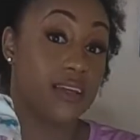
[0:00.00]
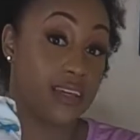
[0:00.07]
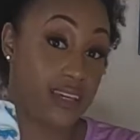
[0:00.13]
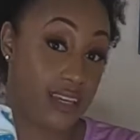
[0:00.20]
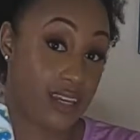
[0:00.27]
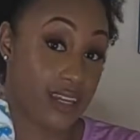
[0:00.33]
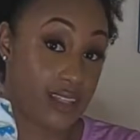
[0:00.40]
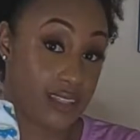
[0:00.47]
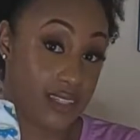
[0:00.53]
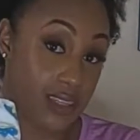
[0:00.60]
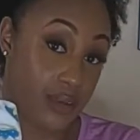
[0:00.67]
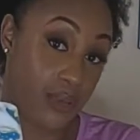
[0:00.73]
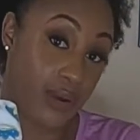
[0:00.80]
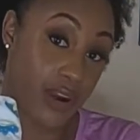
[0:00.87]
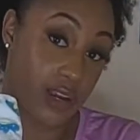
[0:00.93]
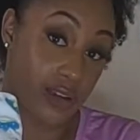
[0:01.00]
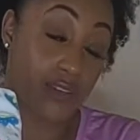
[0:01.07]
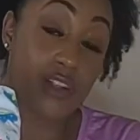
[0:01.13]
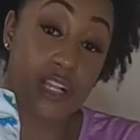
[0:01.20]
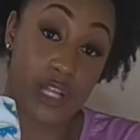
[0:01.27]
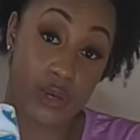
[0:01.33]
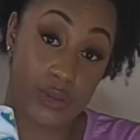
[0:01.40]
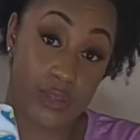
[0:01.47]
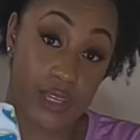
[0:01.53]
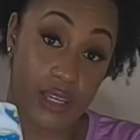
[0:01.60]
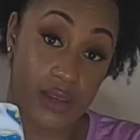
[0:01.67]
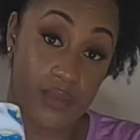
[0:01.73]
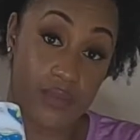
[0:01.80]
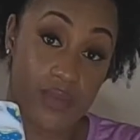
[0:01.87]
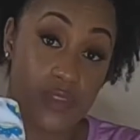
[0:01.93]
Getting to the part of
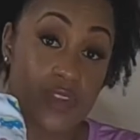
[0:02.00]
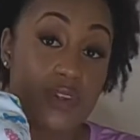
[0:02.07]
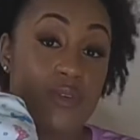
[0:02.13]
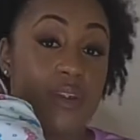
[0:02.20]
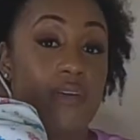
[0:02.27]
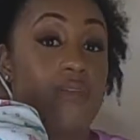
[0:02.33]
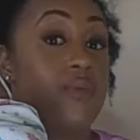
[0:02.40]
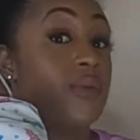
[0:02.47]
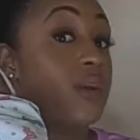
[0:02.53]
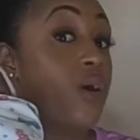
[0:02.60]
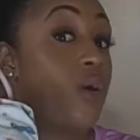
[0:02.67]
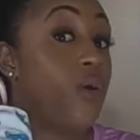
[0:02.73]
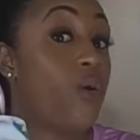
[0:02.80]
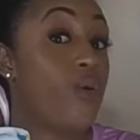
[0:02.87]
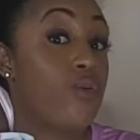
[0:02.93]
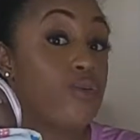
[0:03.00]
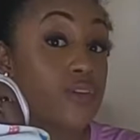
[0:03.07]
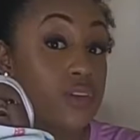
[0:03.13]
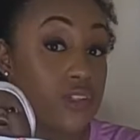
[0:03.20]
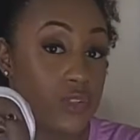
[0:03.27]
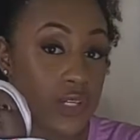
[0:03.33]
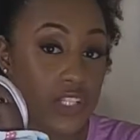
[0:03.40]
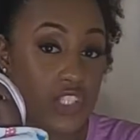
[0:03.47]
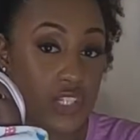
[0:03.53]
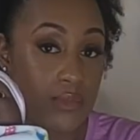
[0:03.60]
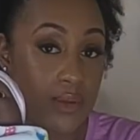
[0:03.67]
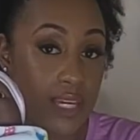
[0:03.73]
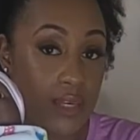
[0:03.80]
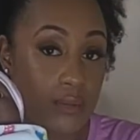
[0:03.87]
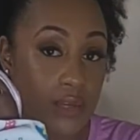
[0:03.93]
clothing, you never want to overdress your
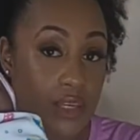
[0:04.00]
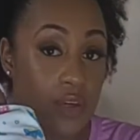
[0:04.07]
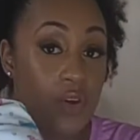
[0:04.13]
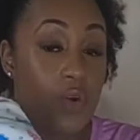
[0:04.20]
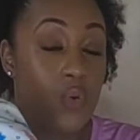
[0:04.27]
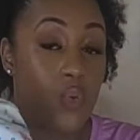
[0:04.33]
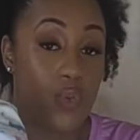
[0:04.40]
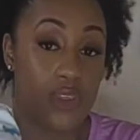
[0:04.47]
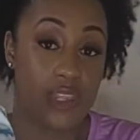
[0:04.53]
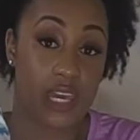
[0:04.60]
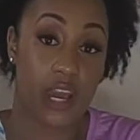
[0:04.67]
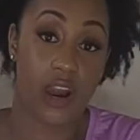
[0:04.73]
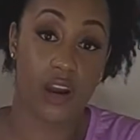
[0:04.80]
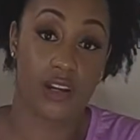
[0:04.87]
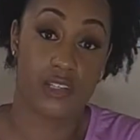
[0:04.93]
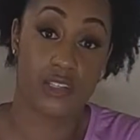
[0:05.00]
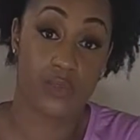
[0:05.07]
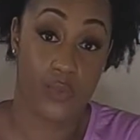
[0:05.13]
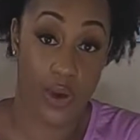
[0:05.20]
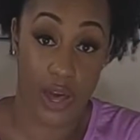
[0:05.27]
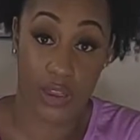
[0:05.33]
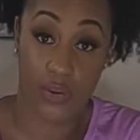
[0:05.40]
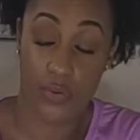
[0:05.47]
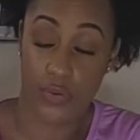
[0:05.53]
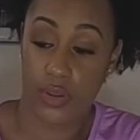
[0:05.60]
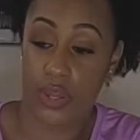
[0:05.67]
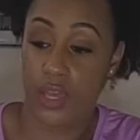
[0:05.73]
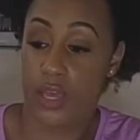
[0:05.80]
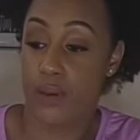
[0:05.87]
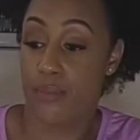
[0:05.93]
baby when they are swaddled.
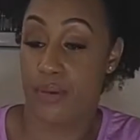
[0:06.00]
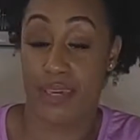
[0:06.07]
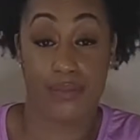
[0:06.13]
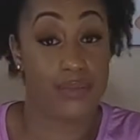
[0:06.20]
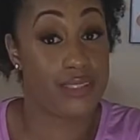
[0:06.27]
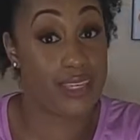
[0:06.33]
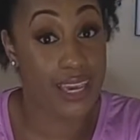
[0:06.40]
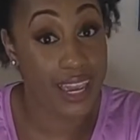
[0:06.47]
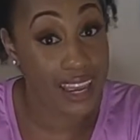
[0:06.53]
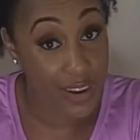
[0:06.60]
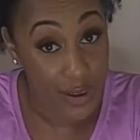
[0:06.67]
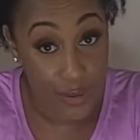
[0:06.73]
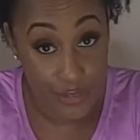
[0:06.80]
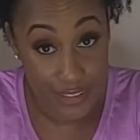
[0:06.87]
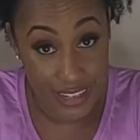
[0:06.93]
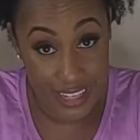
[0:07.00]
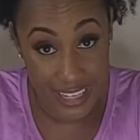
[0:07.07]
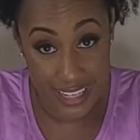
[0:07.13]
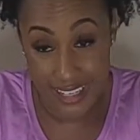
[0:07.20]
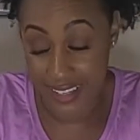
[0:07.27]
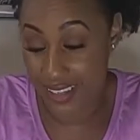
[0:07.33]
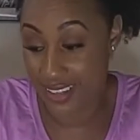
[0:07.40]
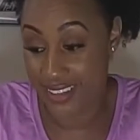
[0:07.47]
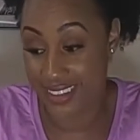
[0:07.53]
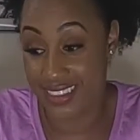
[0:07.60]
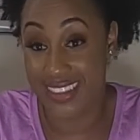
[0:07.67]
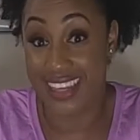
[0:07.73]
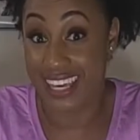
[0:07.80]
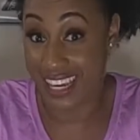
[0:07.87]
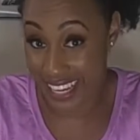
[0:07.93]
Babies can overheat.
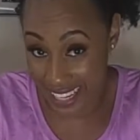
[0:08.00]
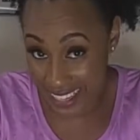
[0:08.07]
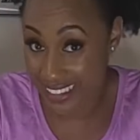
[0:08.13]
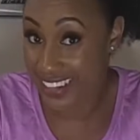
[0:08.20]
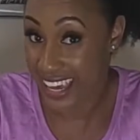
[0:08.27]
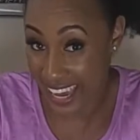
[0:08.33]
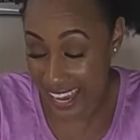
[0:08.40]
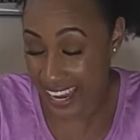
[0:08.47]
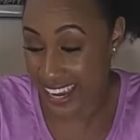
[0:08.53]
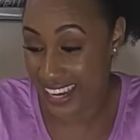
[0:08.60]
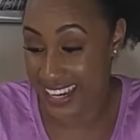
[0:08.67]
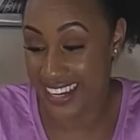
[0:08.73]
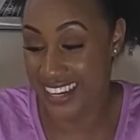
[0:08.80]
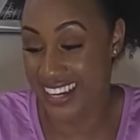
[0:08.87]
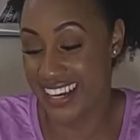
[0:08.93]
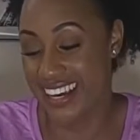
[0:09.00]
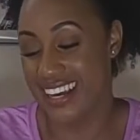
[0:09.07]
They can.